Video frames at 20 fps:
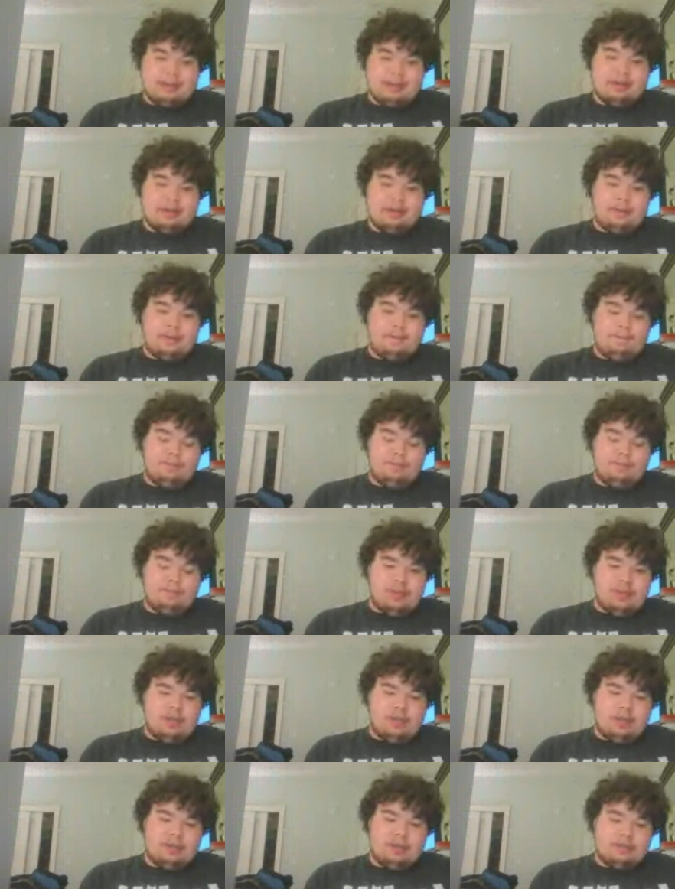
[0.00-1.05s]

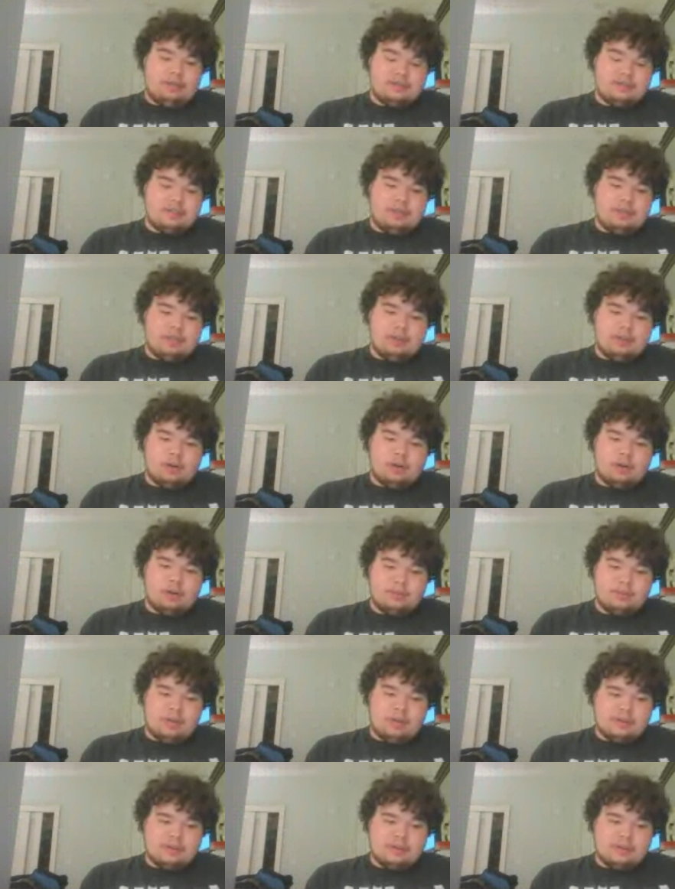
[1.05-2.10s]
Because in the
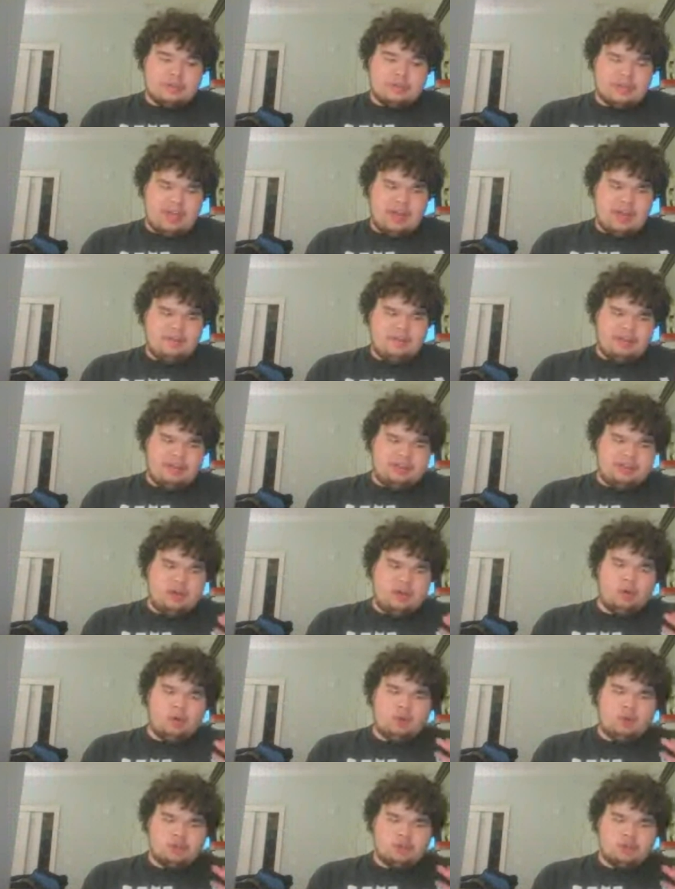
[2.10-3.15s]
Arkham Knight series, they have like that
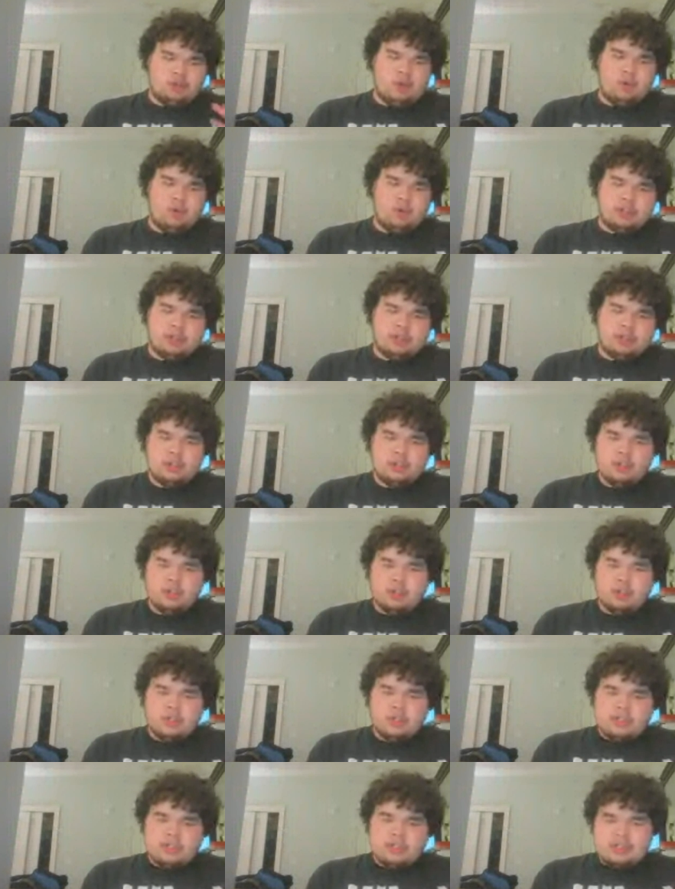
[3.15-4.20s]
whole Joker
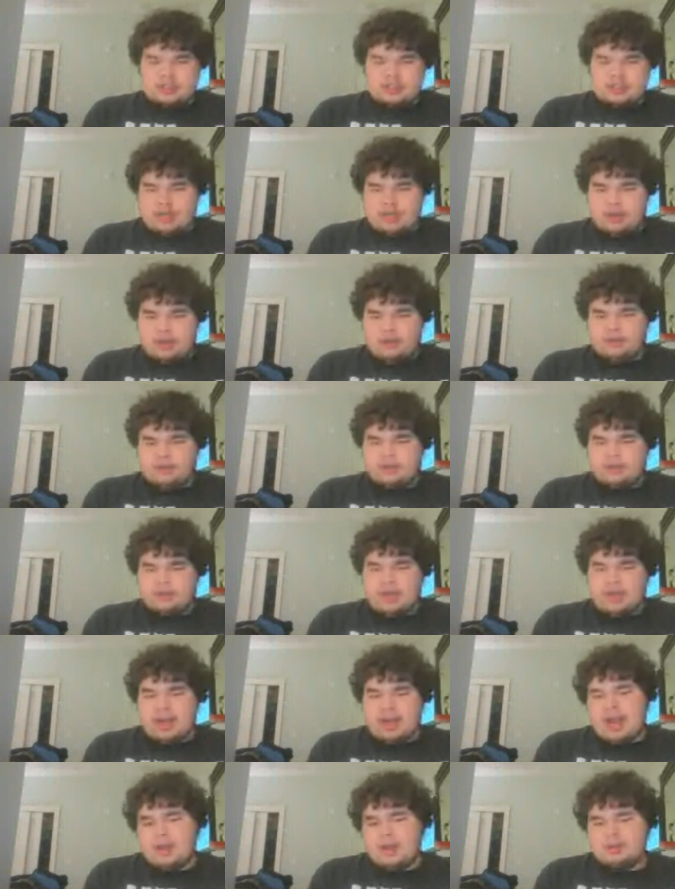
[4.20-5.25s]
stuff
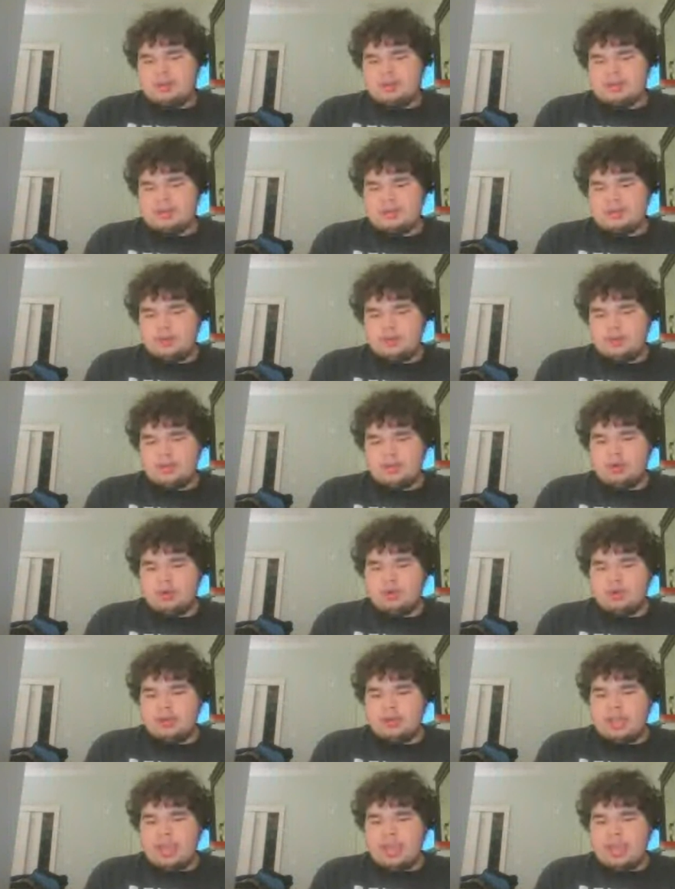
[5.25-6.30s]
that happens throughout the
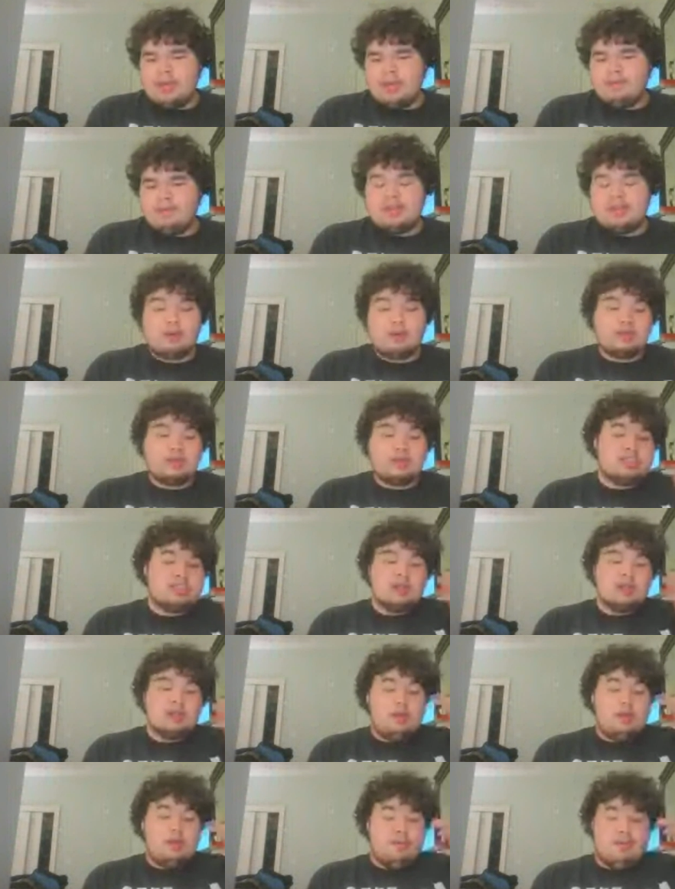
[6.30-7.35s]
whole game, and that was
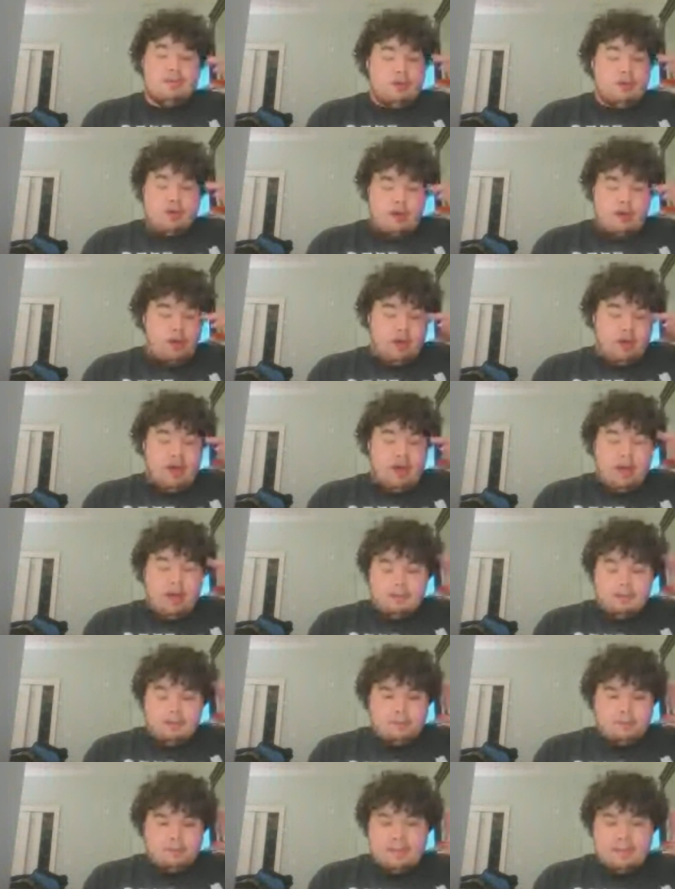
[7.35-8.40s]
just
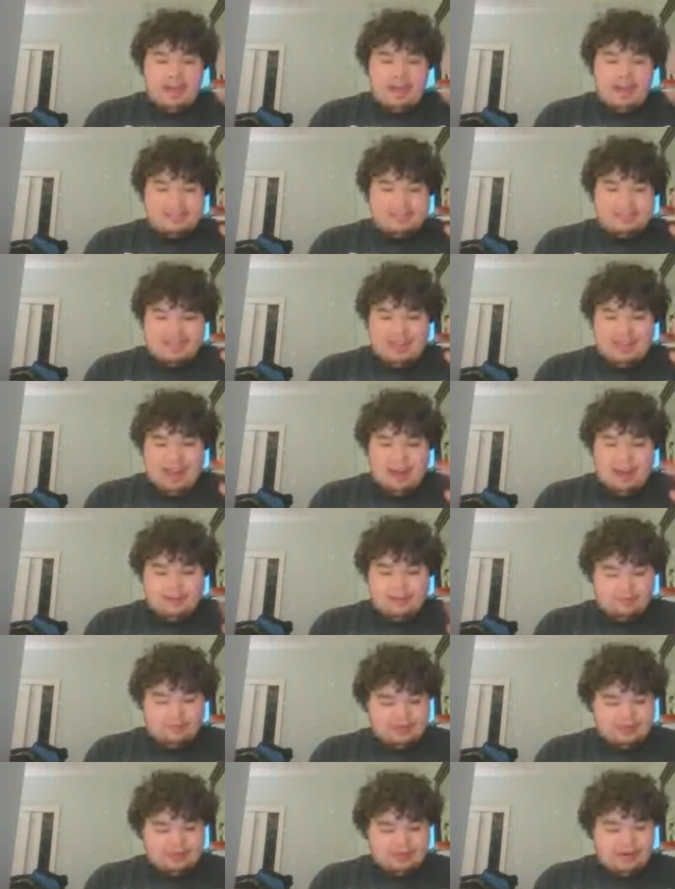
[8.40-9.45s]
amazing
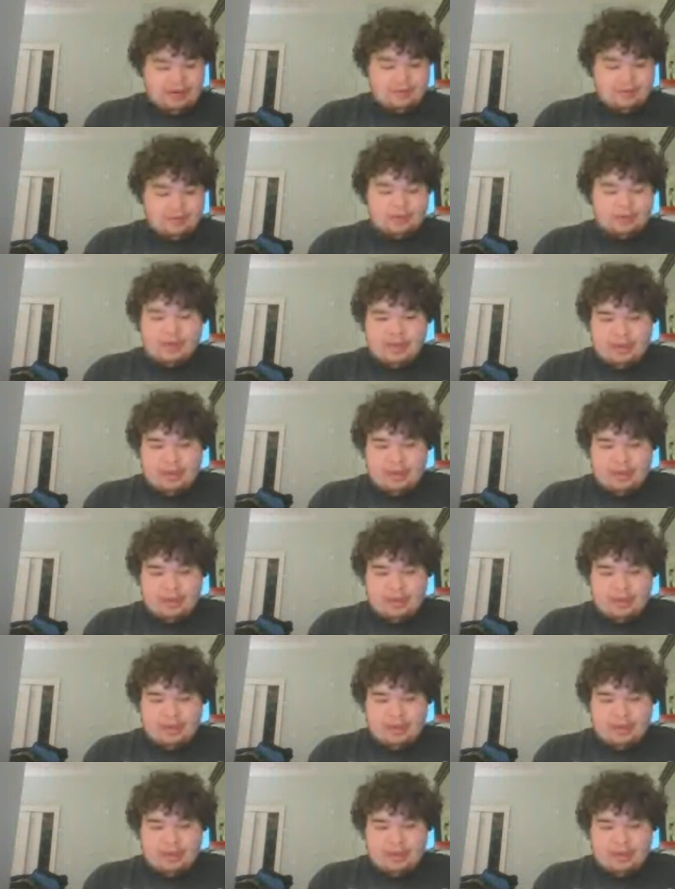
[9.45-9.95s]
every time